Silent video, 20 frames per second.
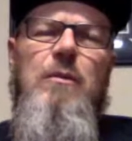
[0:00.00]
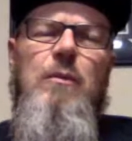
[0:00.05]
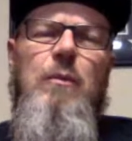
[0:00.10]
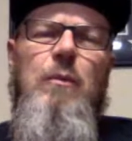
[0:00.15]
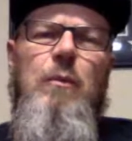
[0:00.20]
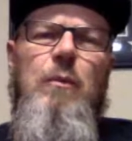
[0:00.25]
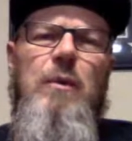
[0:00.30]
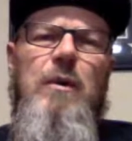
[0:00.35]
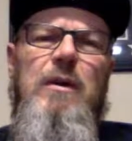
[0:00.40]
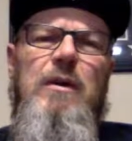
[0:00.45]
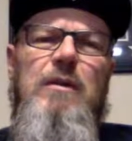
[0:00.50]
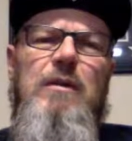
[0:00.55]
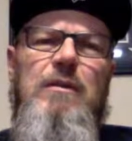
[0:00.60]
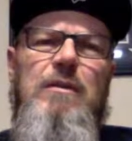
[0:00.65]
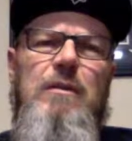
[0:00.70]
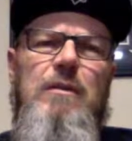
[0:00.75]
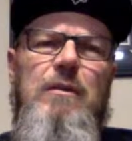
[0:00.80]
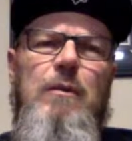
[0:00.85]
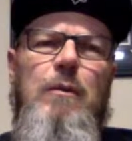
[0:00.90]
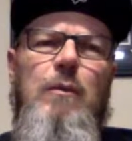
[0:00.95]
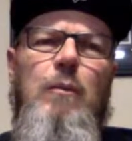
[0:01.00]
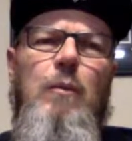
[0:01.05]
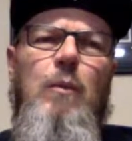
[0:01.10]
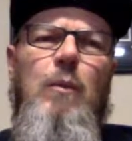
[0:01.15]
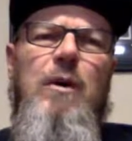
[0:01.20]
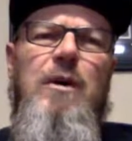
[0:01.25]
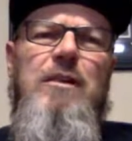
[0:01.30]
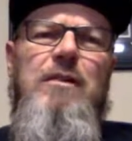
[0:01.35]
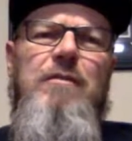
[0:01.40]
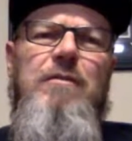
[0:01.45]
with
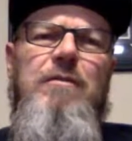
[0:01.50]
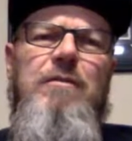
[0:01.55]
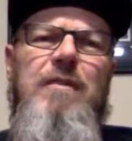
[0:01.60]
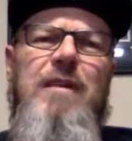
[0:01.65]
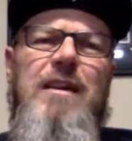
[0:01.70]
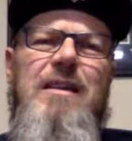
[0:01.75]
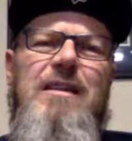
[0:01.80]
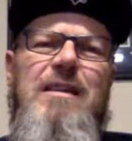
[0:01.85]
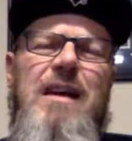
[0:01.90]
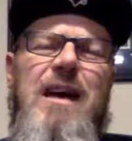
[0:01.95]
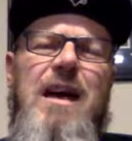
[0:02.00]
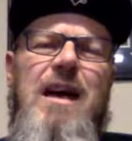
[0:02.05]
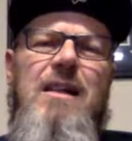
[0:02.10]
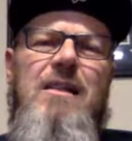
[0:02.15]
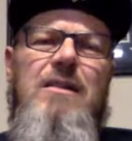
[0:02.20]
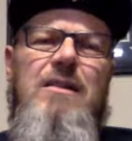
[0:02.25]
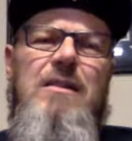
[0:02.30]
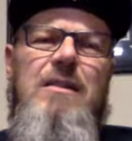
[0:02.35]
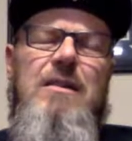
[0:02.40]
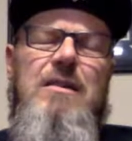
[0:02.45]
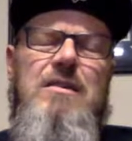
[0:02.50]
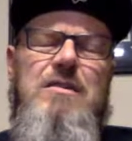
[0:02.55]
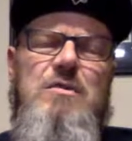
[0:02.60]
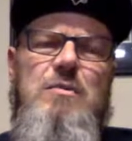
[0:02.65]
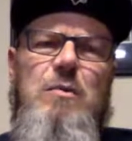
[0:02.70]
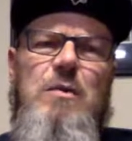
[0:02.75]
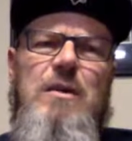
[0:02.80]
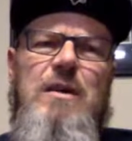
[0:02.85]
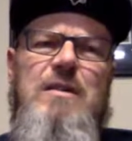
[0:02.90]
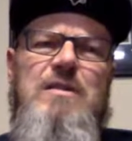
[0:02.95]
1 fatality is
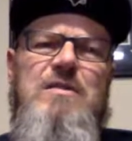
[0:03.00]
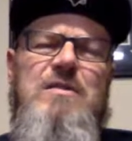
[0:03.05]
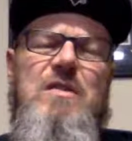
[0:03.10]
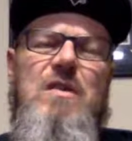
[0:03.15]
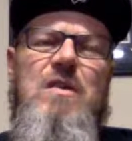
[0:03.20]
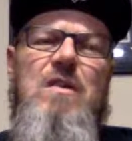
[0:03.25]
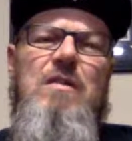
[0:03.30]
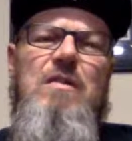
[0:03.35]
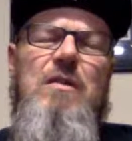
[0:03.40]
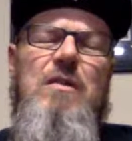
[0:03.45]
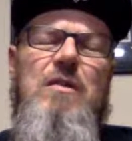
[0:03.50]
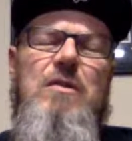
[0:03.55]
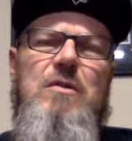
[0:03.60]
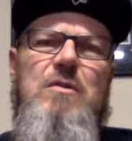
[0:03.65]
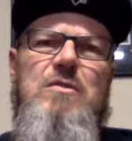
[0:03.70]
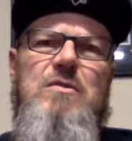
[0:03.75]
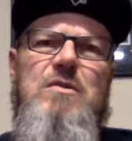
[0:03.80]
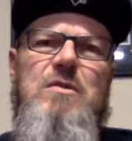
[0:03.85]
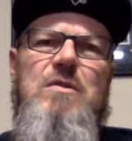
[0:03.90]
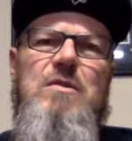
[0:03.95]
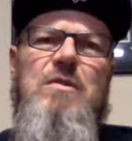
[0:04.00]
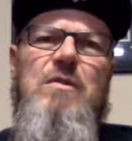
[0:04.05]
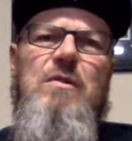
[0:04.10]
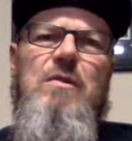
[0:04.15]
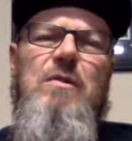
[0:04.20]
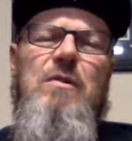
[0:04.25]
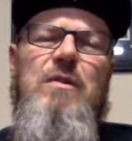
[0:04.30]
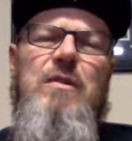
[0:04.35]
what I saw in the news article